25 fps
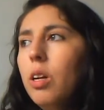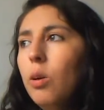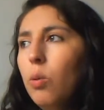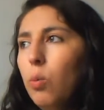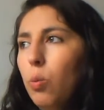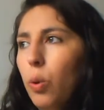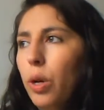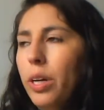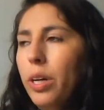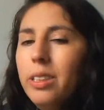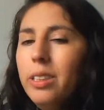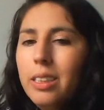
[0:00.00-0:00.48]

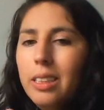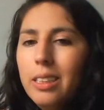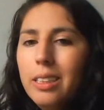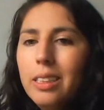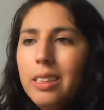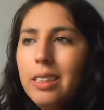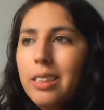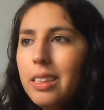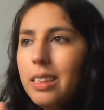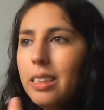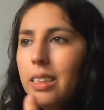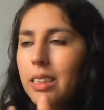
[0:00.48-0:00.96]
Range is the
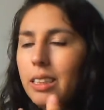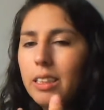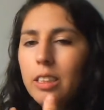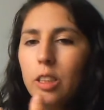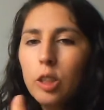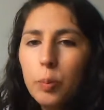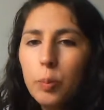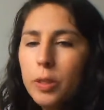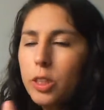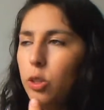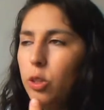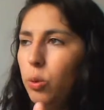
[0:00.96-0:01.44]

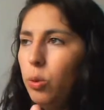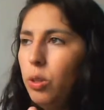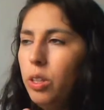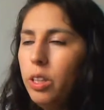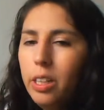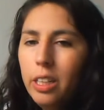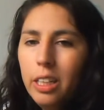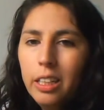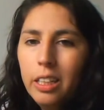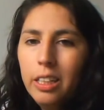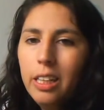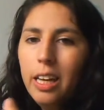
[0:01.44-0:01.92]
distance
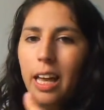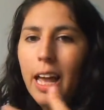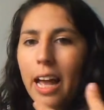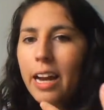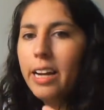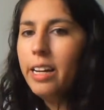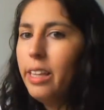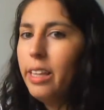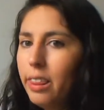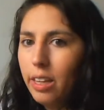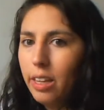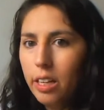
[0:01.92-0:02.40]
between
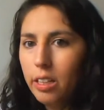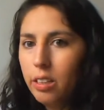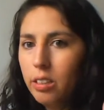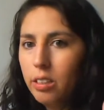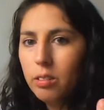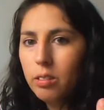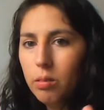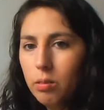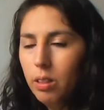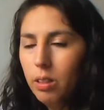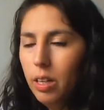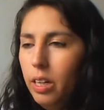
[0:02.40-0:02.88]
anything,
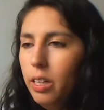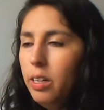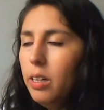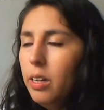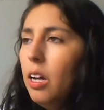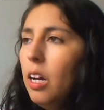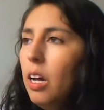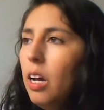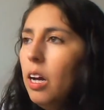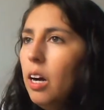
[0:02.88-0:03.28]
right?